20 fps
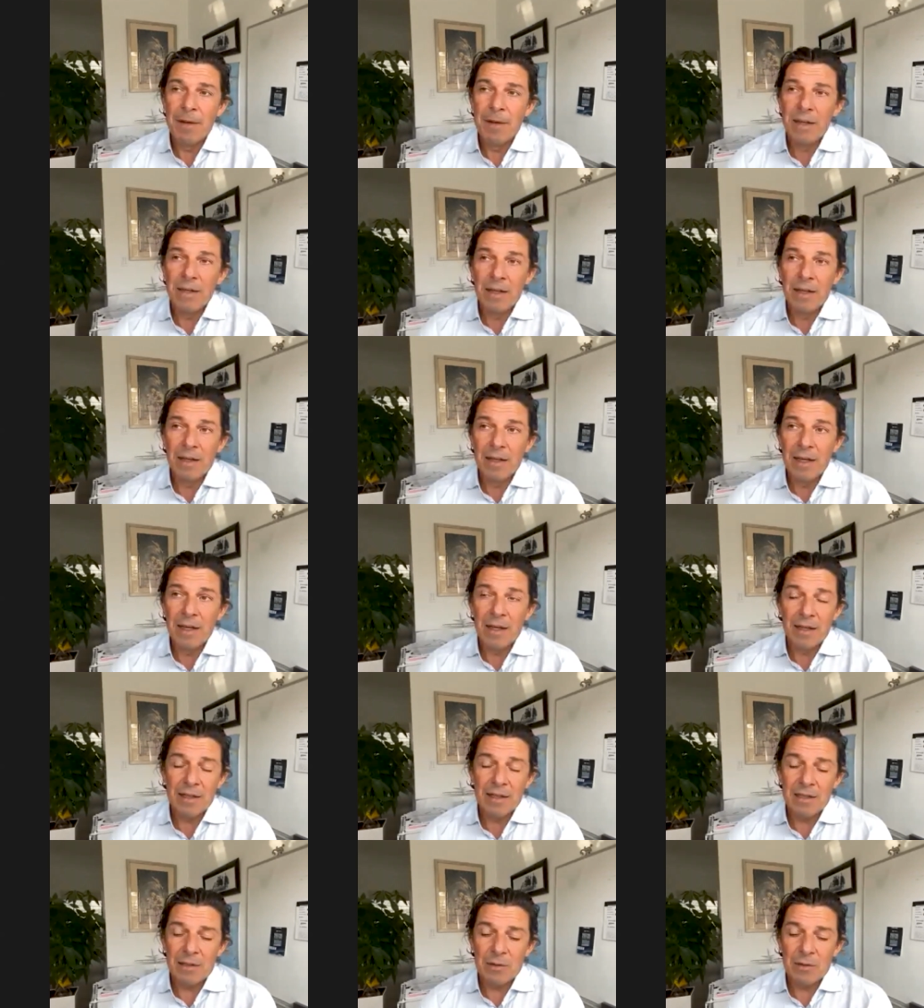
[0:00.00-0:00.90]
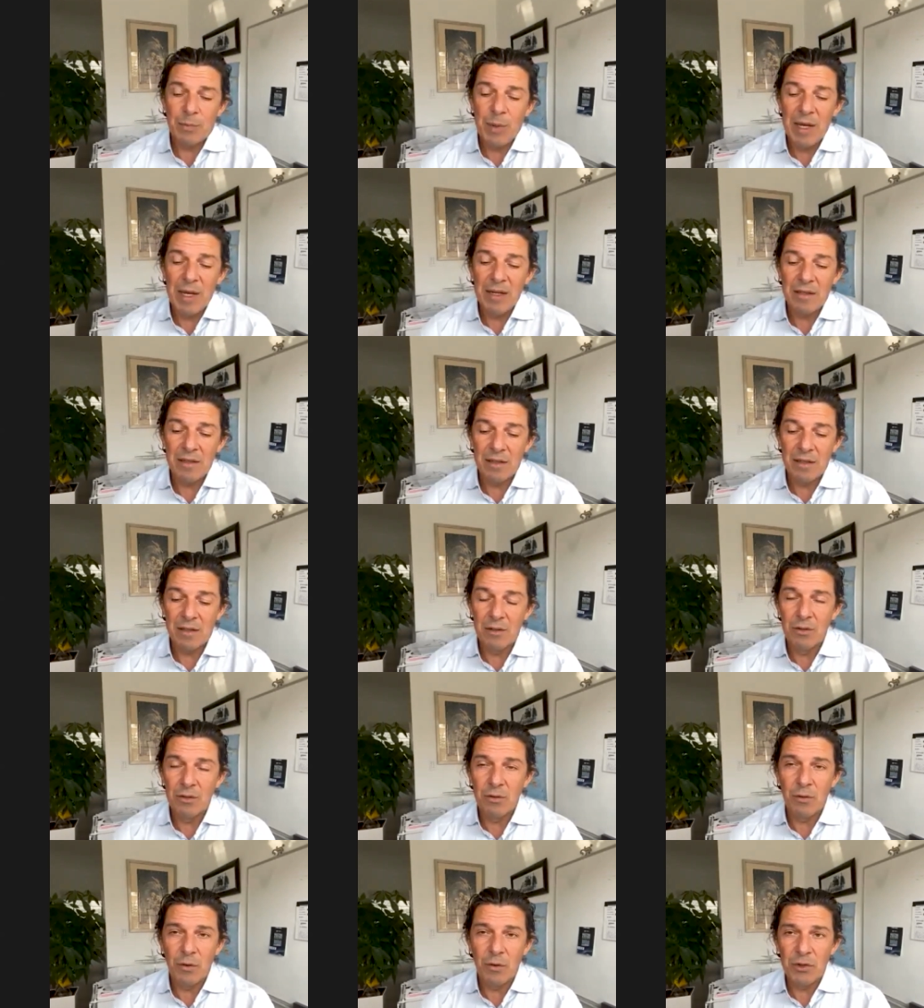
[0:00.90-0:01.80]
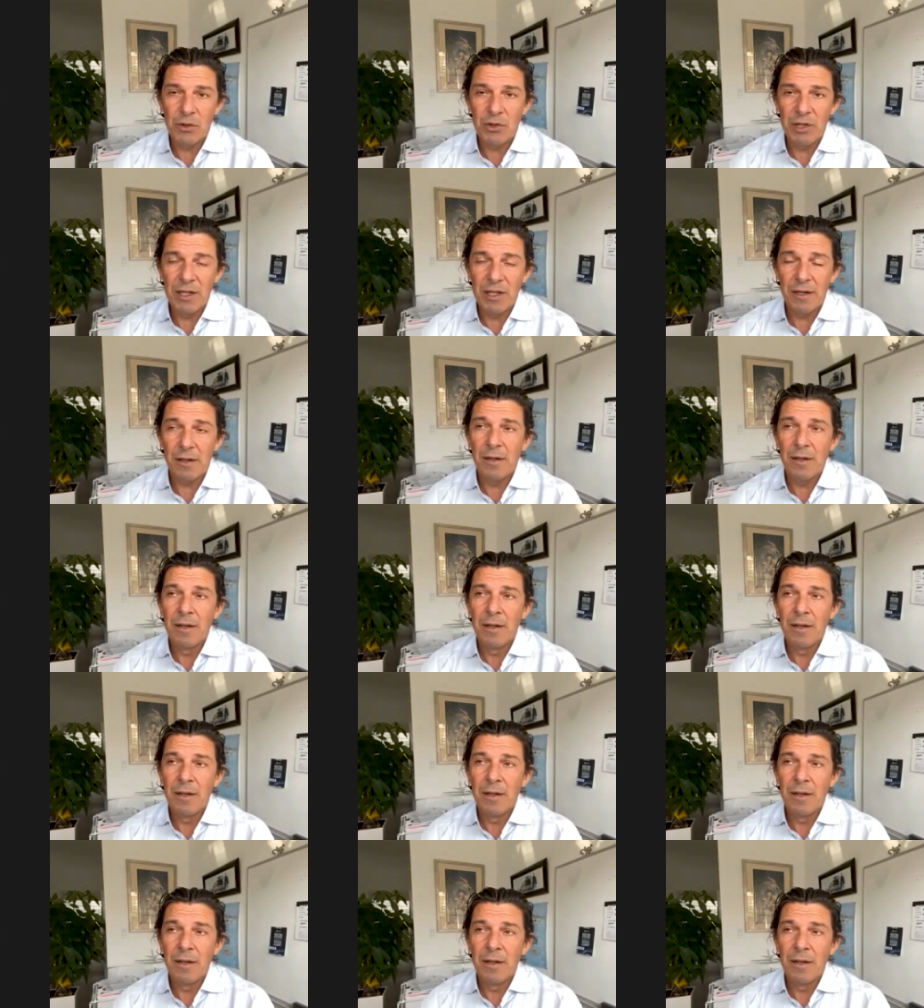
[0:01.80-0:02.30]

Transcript: And yes, space is the new frontier.